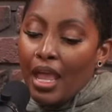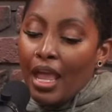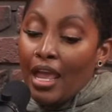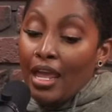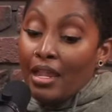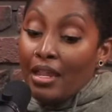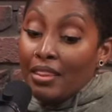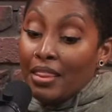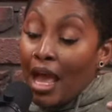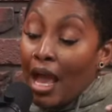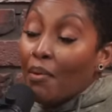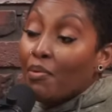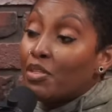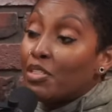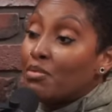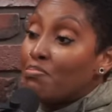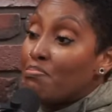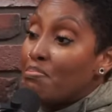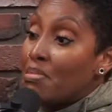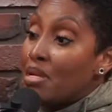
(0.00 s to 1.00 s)
and that
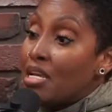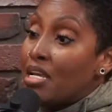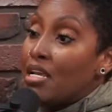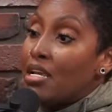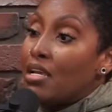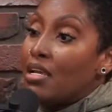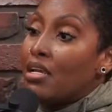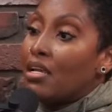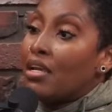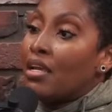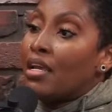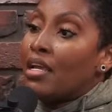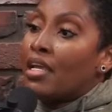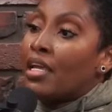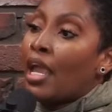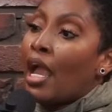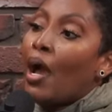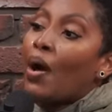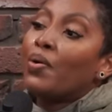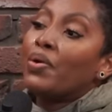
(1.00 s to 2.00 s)
was me
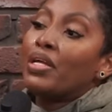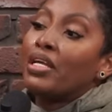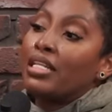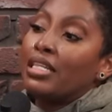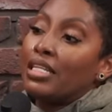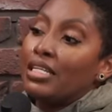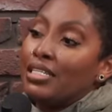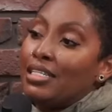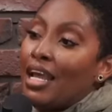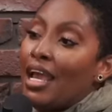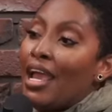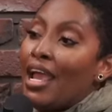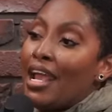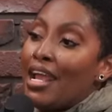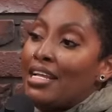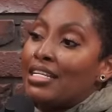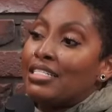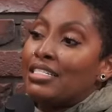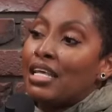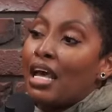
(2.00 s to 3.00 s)
counting the
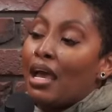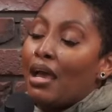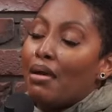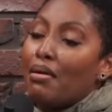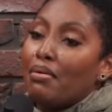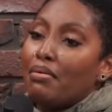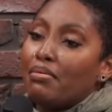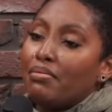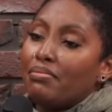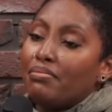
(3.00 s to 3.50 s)
days that